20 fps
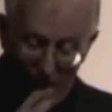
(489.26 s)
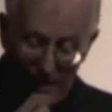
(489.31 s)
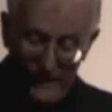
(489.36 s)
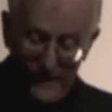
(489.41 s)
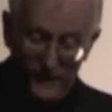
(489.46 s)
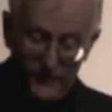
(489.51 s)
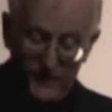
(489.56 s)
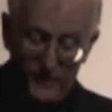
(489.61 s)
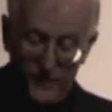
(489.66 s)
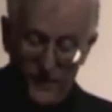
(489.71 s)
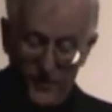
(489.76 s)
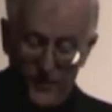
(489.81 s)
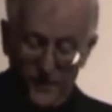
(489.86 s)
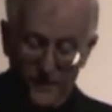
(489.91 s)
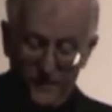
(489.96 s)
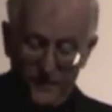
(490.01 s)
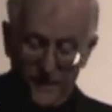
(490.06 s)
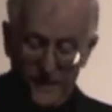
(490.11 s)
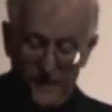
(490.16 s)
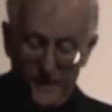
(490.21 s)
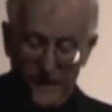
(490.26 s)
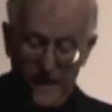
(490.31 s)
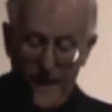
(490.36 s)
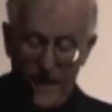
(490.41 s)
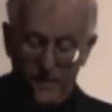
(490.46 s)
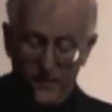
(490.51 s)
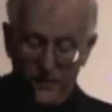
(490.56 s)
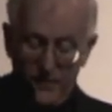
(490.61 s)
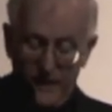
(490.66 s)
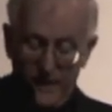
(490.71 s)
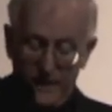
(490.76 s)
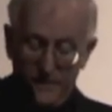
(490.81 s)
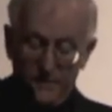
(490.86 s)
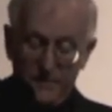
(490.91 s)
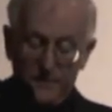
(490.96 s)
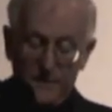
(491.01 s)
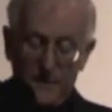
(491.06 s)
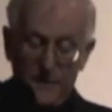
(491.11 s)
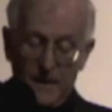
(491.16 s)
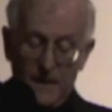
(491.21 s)
even though they operate
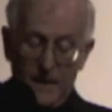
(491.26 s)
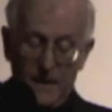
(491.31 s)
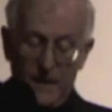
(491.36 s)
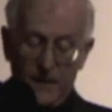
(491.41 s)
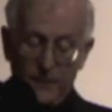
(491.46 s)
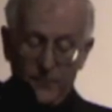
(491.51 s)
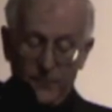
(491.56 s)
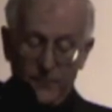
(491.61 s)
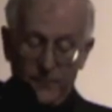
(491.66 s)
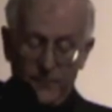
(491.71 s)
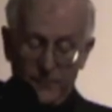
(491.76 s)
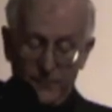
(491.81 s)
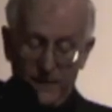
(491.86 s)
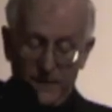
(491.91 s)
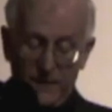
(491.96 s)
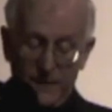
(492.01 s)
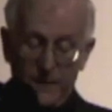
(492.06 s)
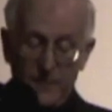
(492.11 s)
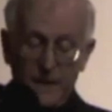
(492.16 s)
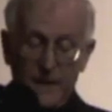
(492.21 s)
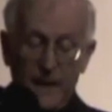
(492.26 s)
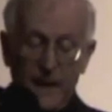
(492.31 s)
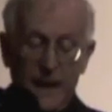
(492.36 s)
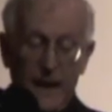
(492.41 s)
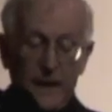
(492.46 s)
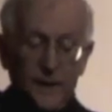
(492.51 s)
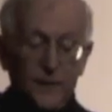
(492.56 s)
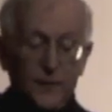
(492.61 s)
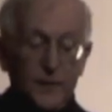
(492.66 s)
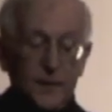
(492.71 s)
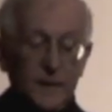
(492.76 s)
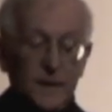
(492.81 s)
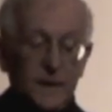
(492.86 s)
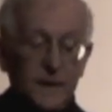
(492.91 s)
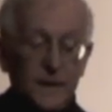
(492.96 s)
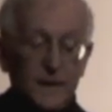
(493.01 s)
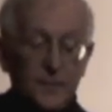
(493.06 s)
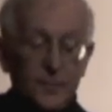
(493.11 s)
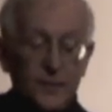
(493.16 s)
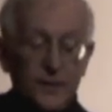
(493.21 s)
through strictly mechanical
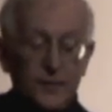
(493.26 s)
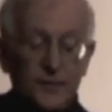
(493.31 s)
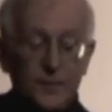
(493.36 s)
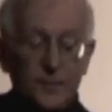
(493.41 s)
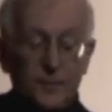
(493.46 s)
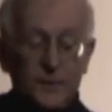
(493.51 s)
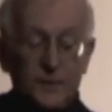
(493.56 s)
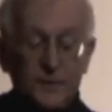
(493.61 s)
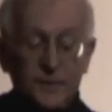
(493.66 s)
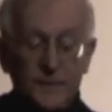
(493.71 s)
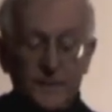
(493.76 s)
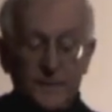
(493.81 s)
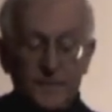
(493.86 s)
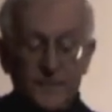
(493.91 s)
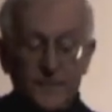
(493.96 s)
principles.